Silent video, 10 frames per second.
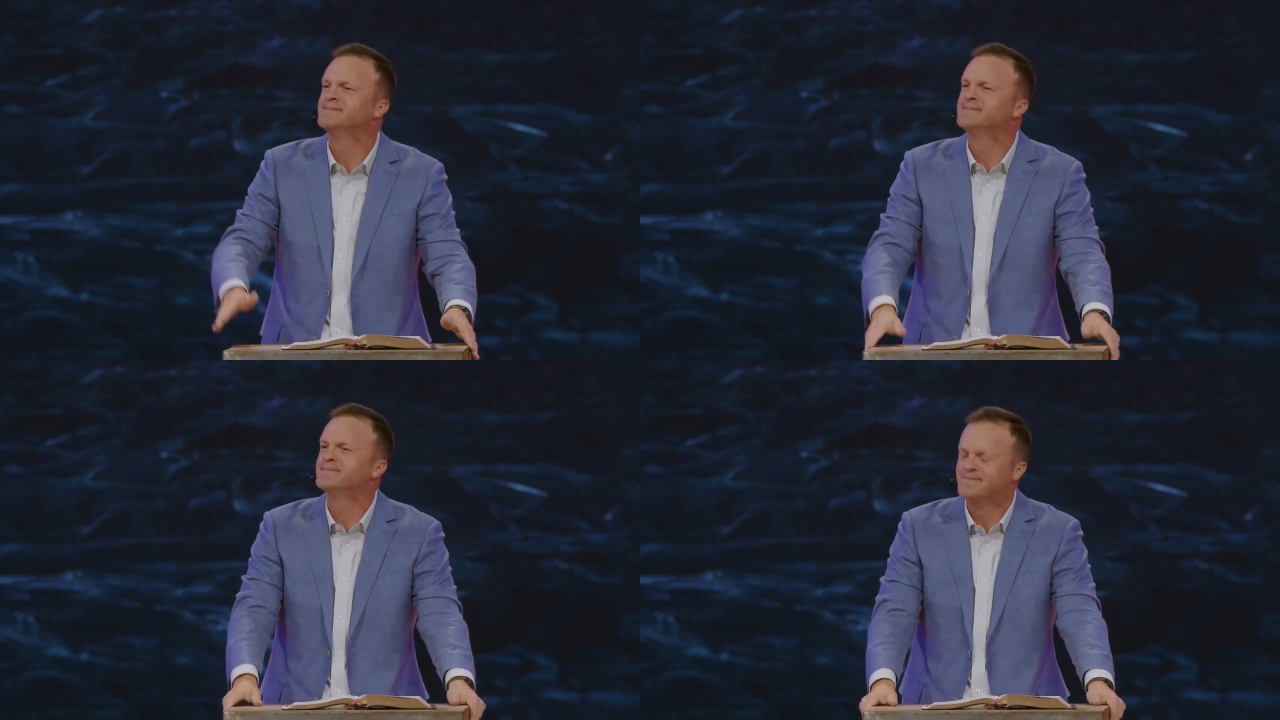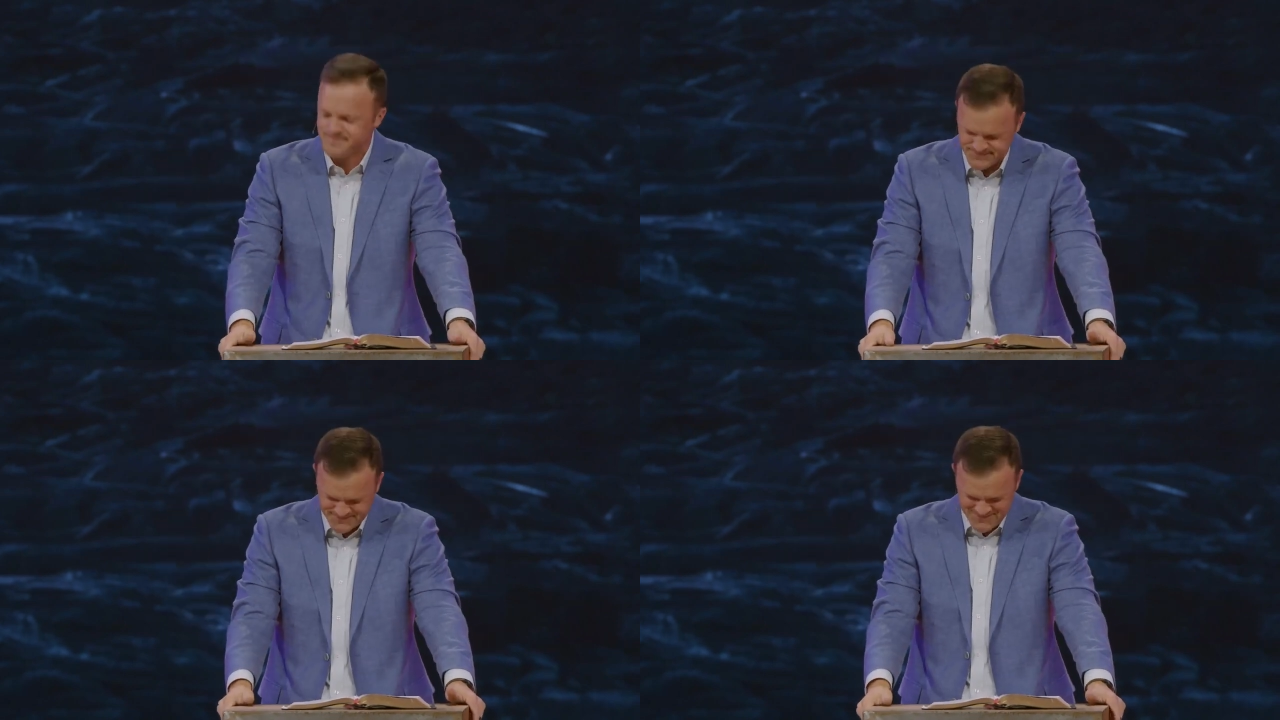
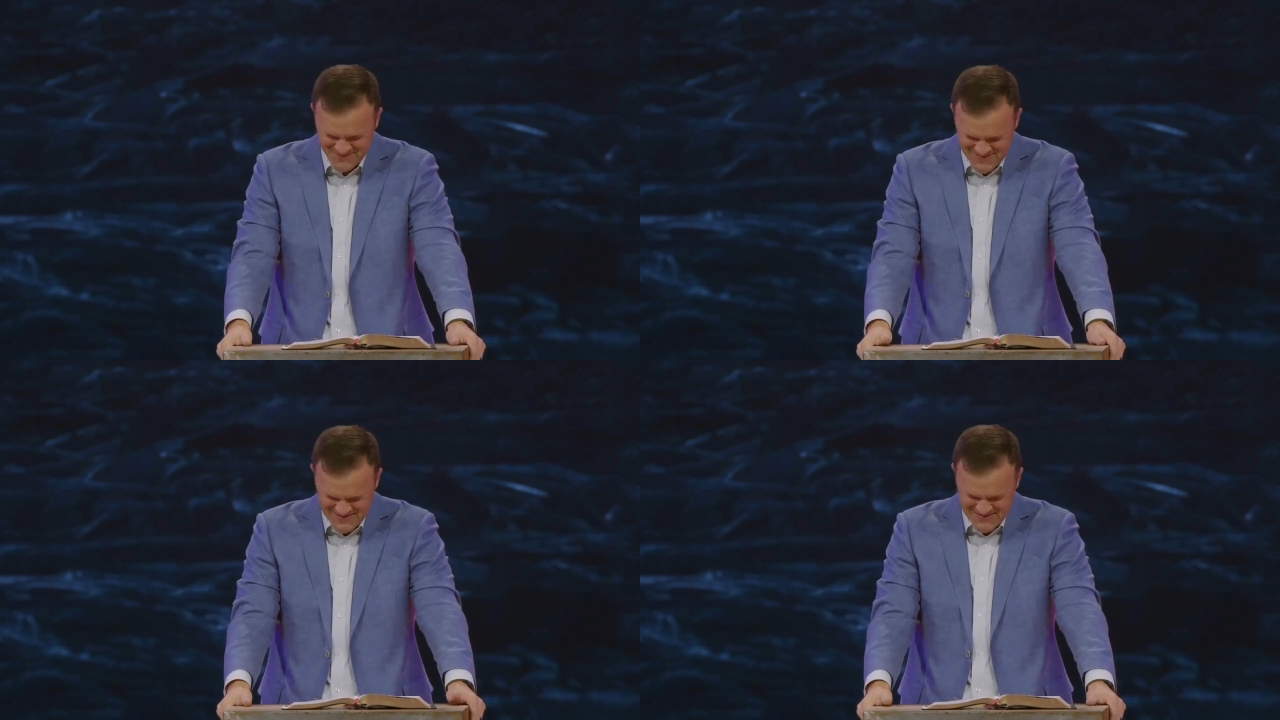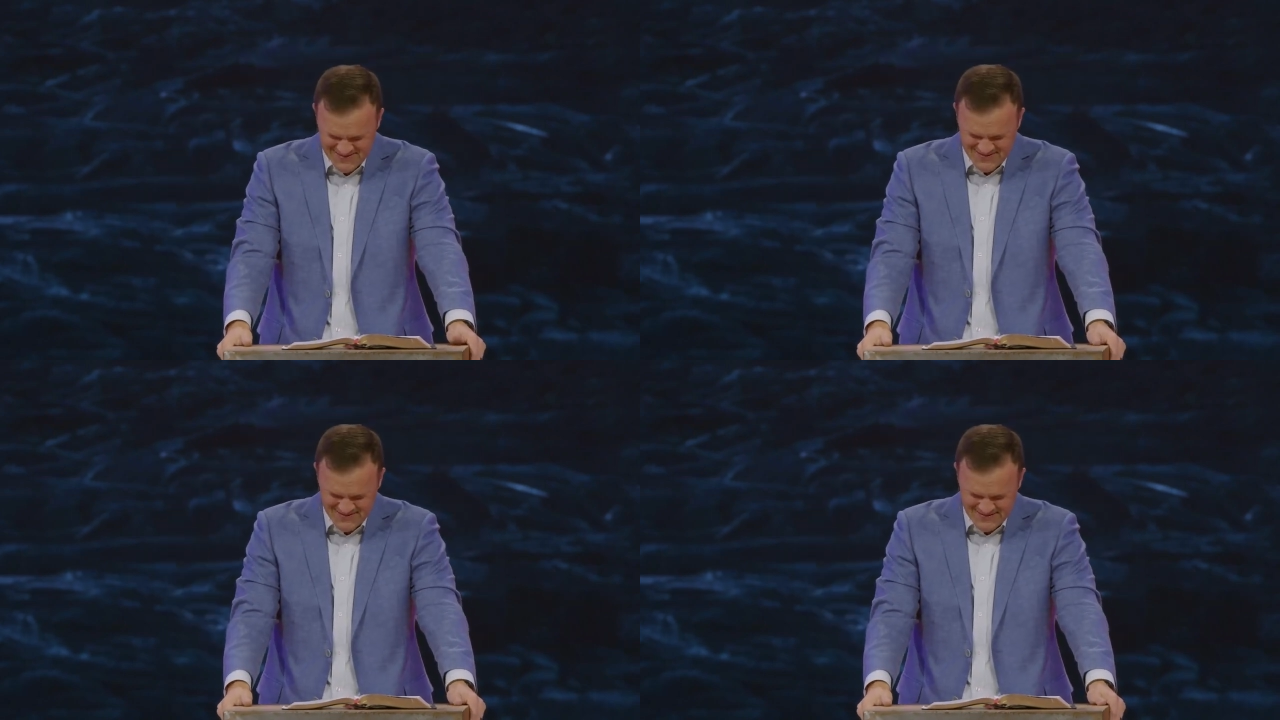
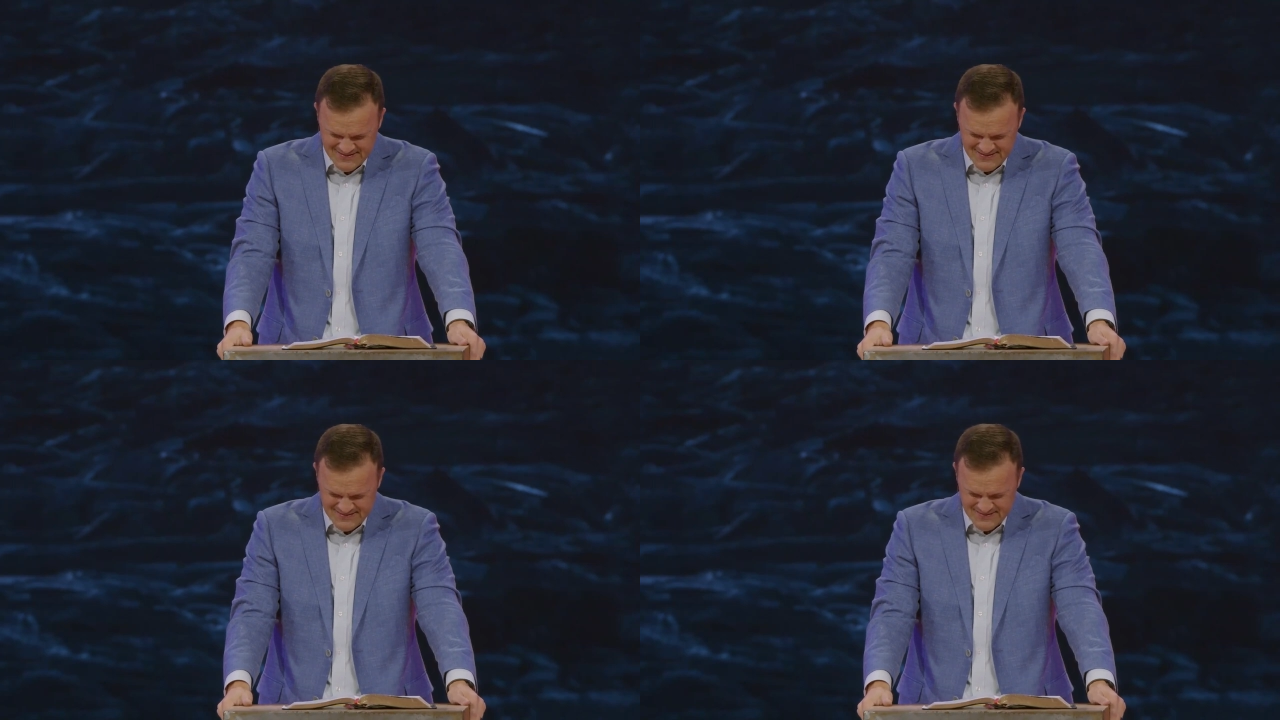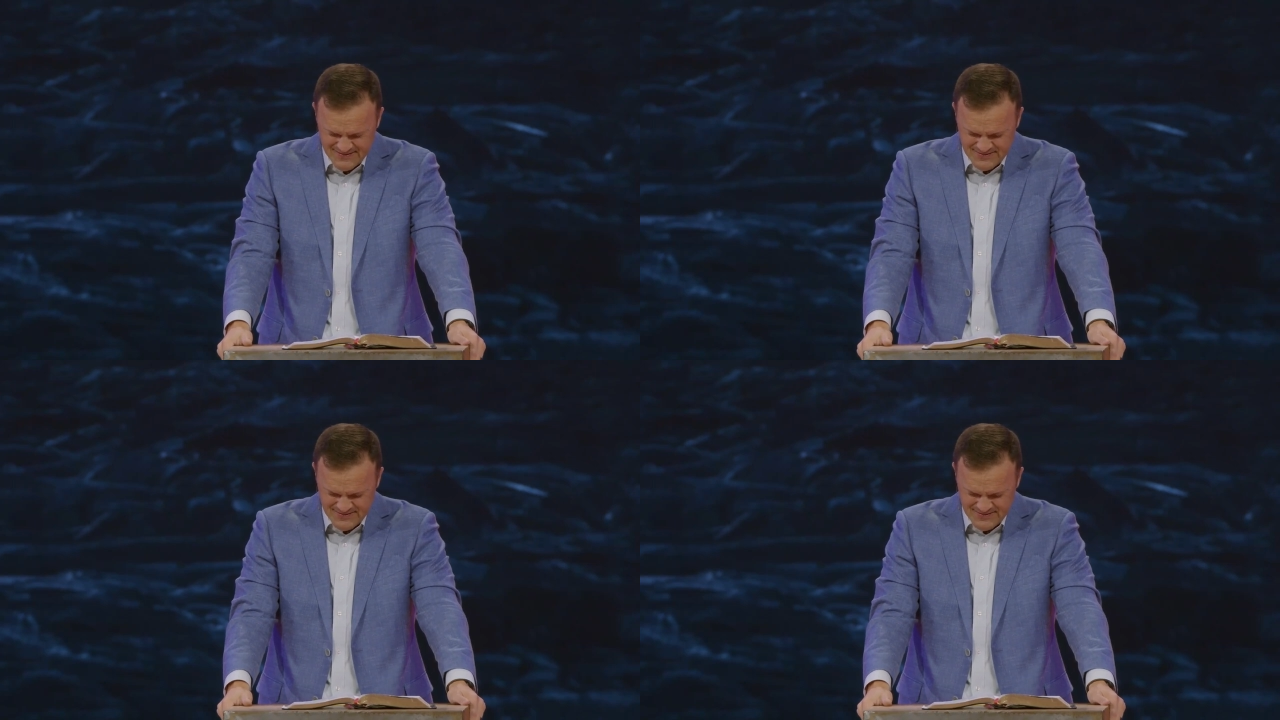(silence)